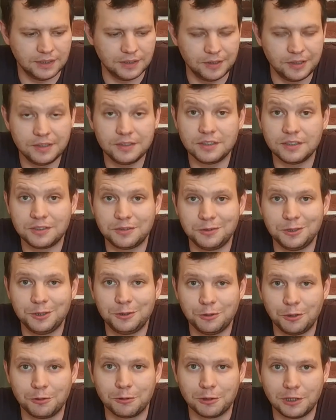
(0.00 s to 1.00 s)
in this
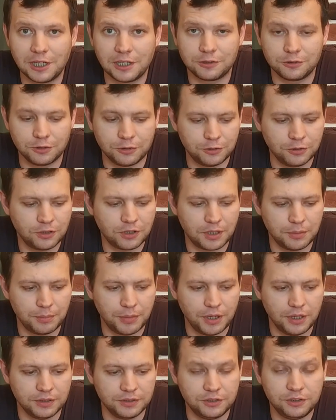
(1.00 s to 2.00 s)
video I would like to talk
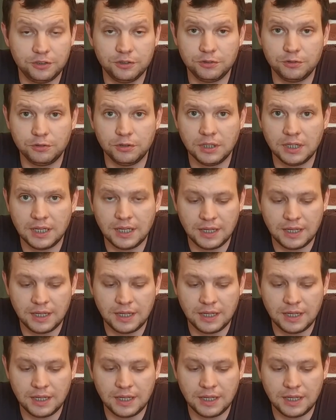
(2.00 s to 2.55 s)
about new